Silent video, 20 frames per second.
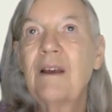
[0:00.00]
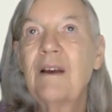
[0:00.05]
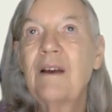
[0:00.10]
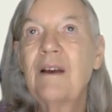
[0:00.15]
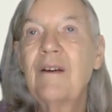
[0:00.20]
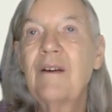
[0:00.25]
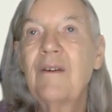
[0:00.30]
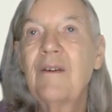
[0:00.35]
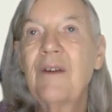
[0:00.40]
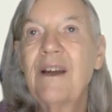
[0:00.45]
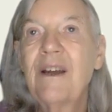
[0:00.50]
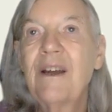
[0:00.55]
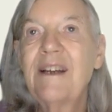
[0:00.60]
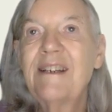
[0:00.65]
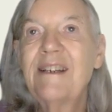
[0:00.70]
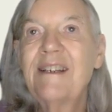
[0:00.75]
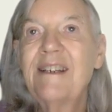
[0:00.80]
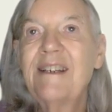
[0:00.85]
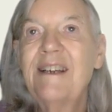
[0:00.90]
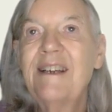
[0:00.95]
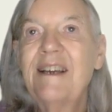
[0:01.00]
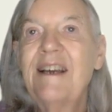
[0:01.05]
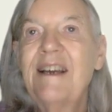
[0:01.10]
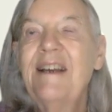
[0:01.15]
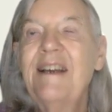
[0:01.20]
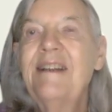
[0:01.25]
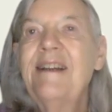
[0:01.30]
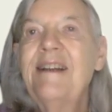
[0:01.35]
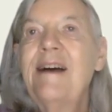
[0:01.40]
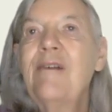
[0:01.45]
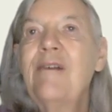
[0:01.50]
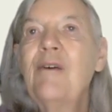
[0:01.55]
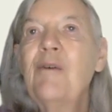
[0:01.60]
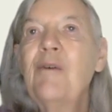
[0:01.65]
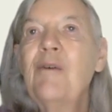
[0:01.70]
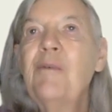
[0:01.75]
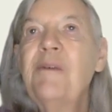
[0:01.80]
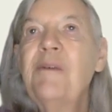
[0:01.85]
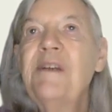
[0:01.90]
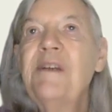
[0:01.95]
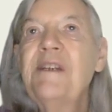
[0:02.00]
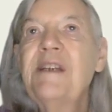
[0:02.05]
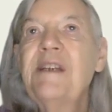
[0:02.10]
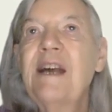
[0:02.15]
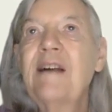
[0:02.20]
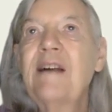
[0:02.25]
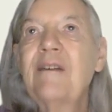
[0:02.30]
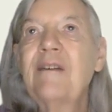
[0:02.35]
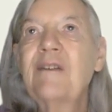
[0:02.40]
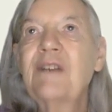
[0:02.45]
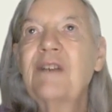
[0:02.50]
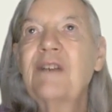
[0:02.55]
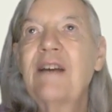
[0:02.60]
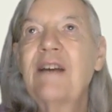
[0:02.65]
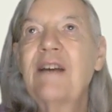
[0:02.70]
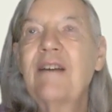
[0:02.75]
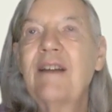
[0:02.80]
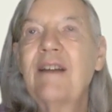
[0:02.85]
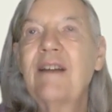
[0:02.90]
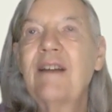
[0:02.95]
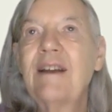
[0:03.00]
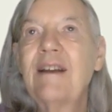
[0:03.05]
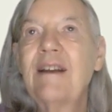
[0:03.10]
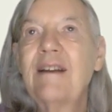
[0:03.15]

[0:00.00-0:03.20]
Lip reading: All right. Now open it out, Caroline.